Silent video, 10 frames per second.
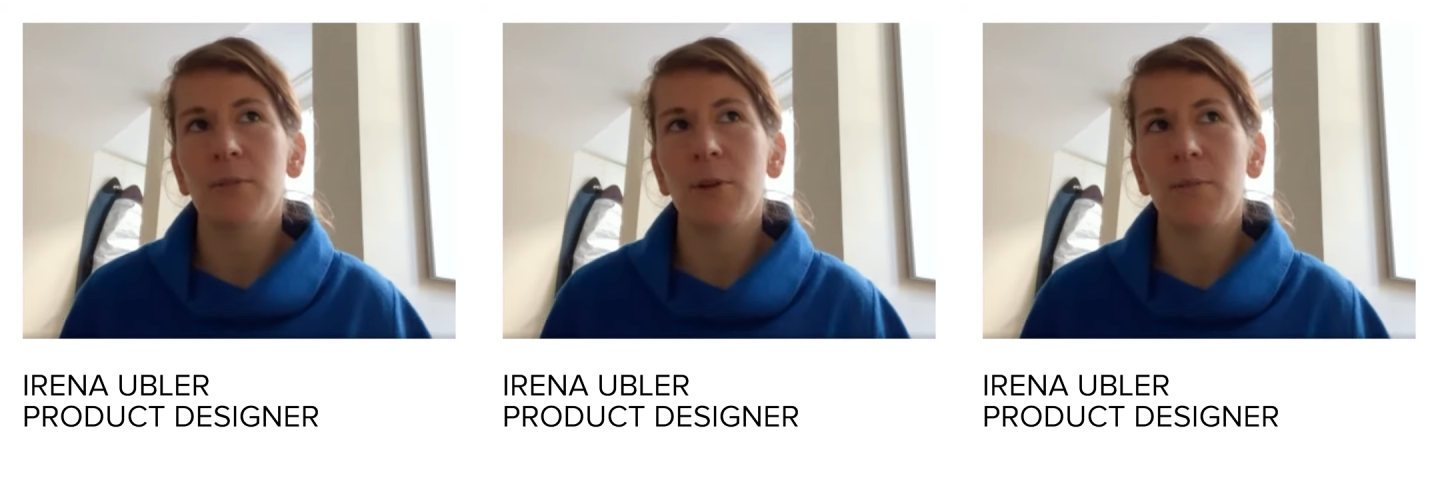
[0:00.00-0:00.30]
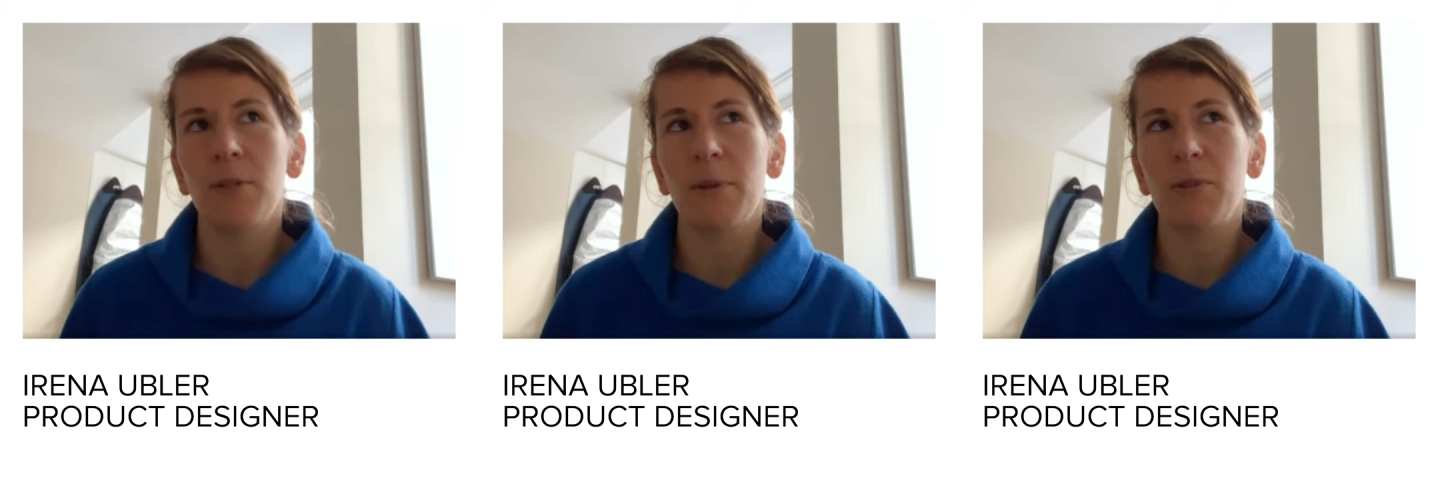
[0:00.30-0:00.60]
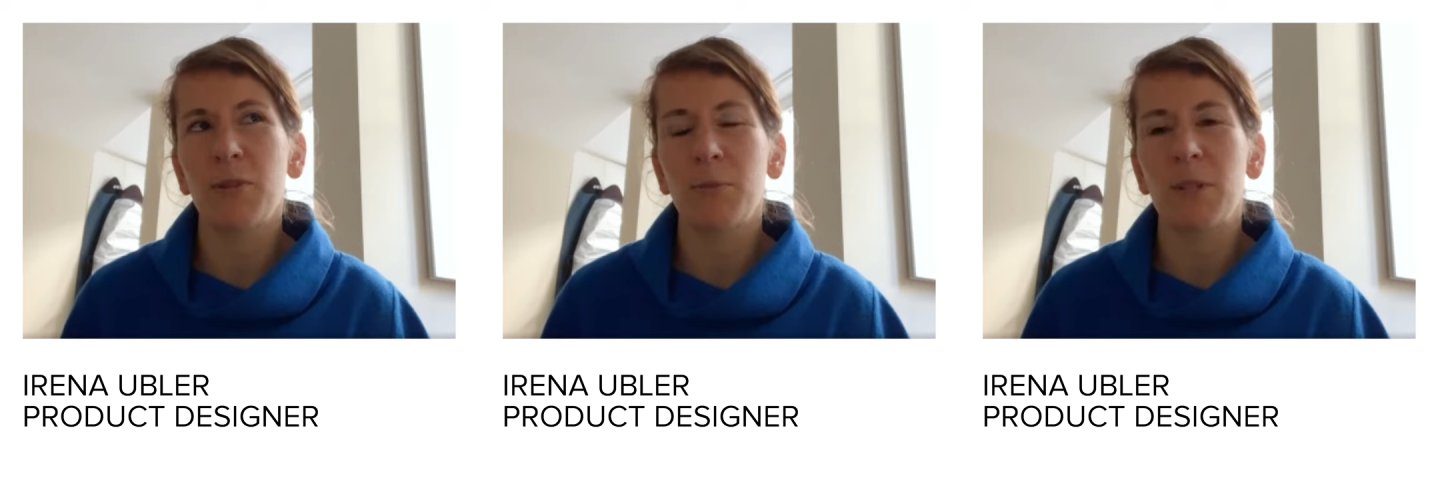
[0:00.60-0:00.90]
moments maybe
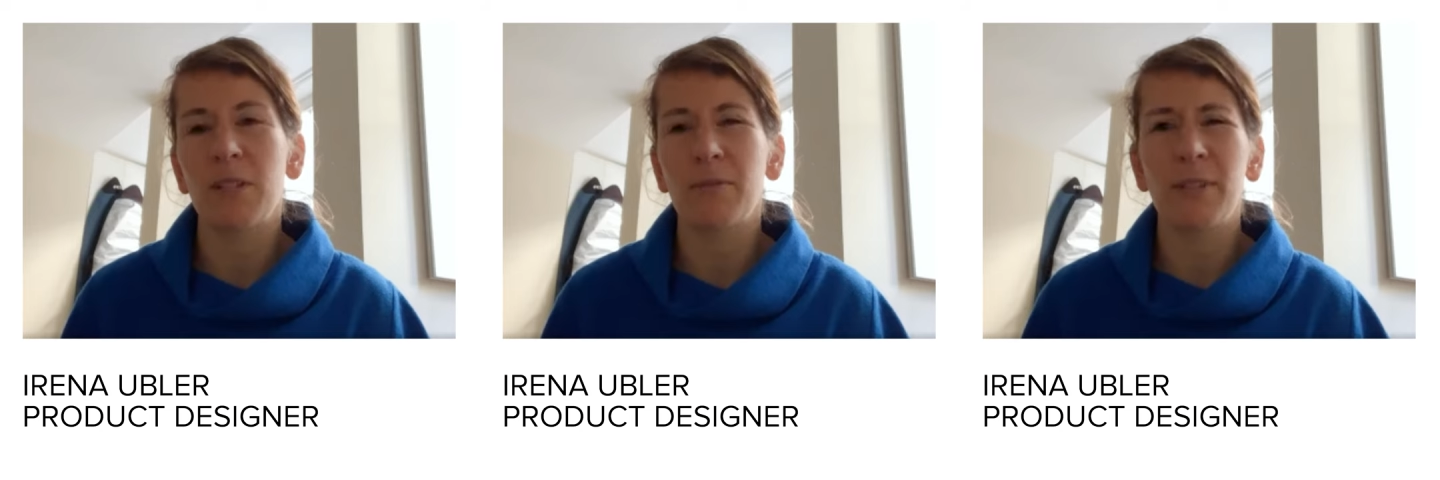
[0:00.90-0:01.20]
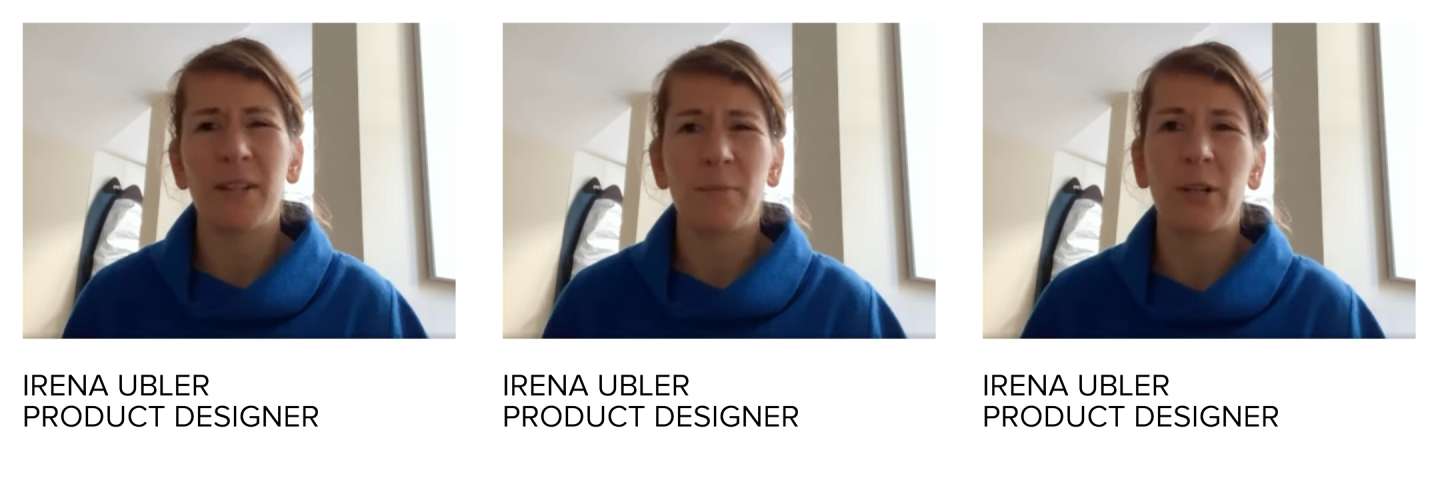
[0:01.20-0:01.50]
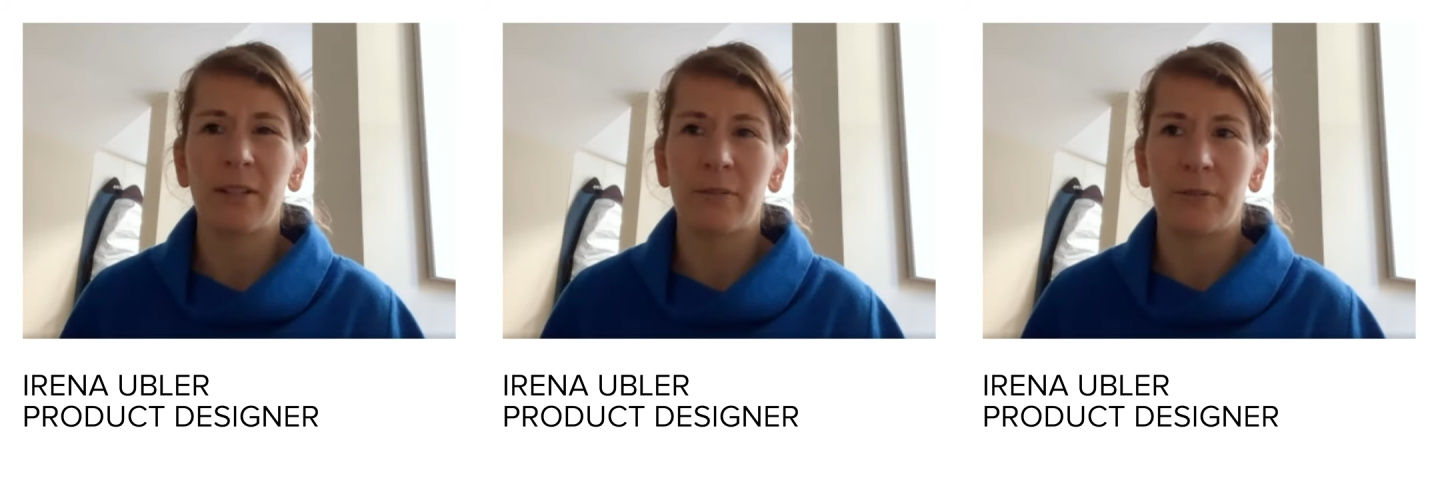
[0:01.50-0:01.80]
what is really
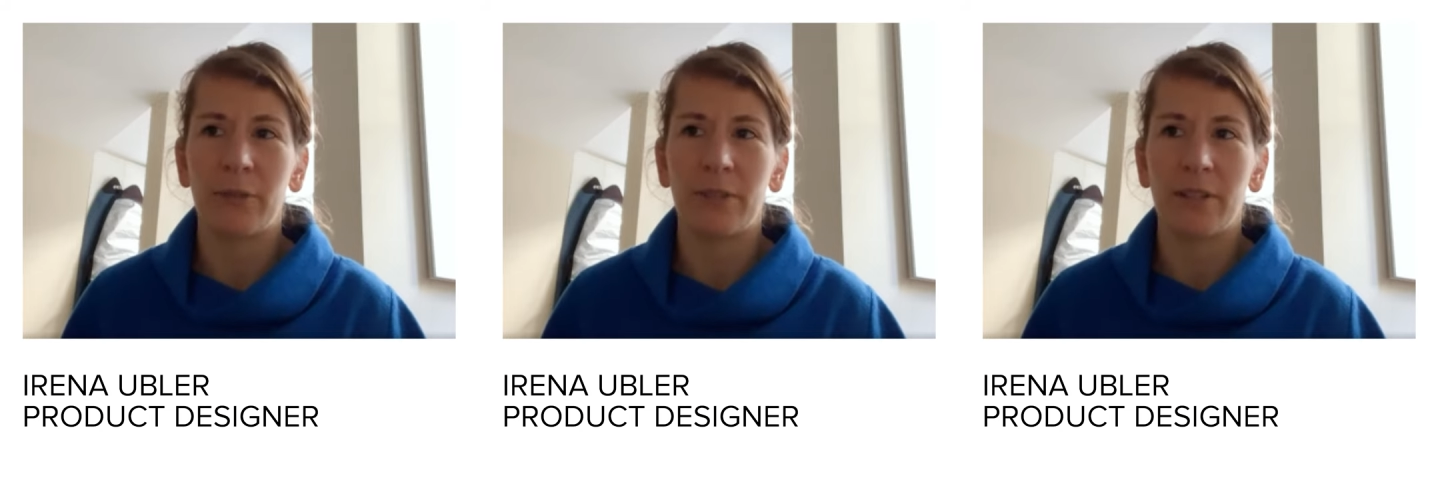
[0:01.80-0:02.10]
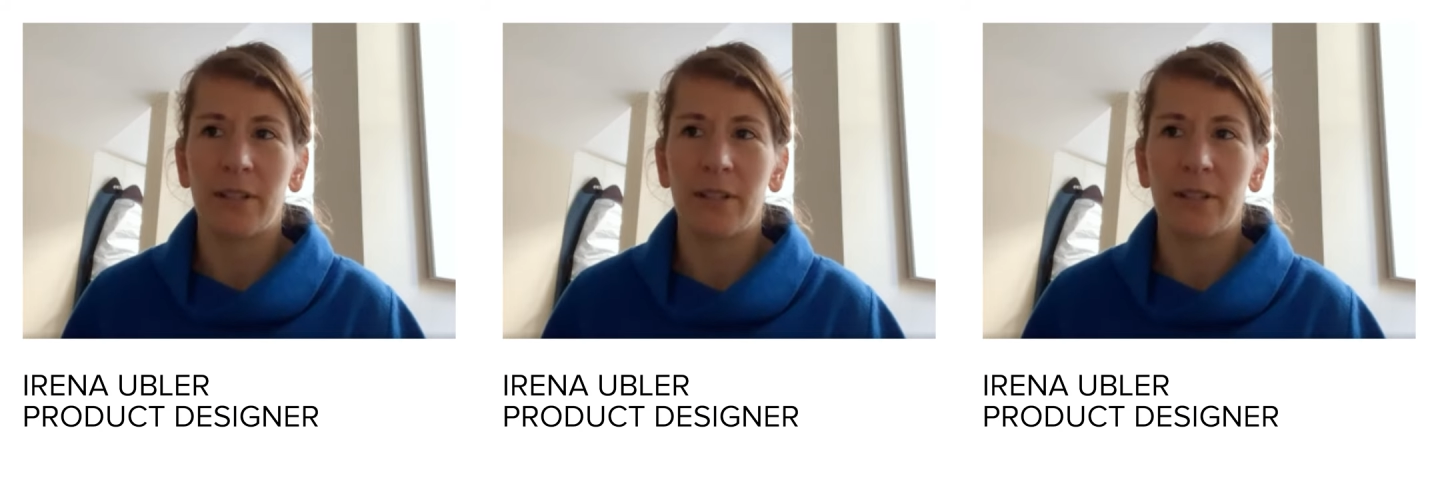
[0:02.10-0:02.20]
important for